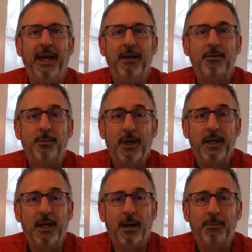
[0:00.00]
Hey
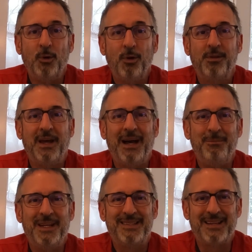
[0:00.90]
everybody, North Guy
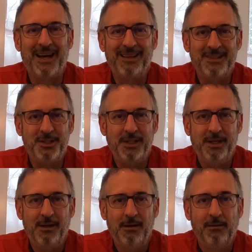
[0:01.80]
Mixology
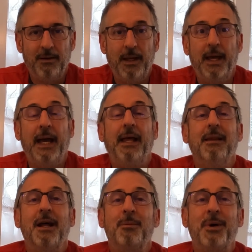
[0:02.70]
here. A
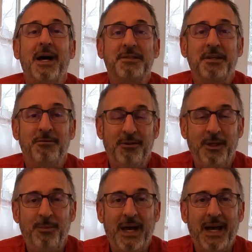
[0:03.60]
lot of positive
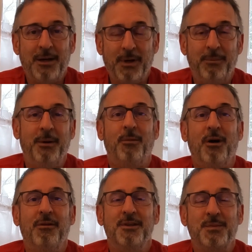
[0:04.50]
feedback about my
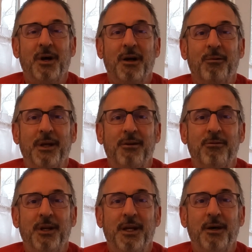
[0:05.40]
Marvelous Margarita
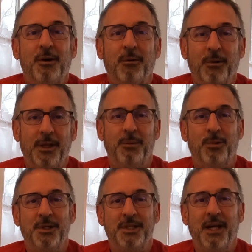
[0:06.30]
video. I really
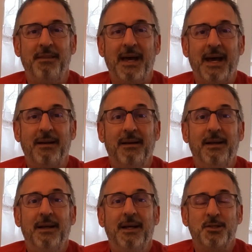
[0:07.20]
appreciate that.
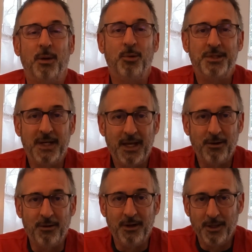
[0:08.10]
So I put
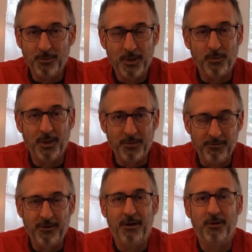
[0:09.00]
together another one of my
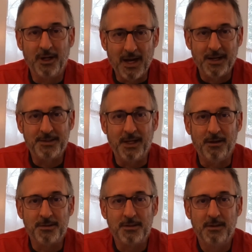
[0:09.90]
favorite
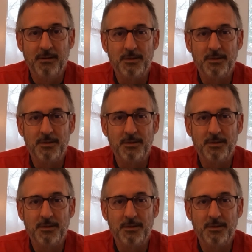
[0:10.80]
cocktails.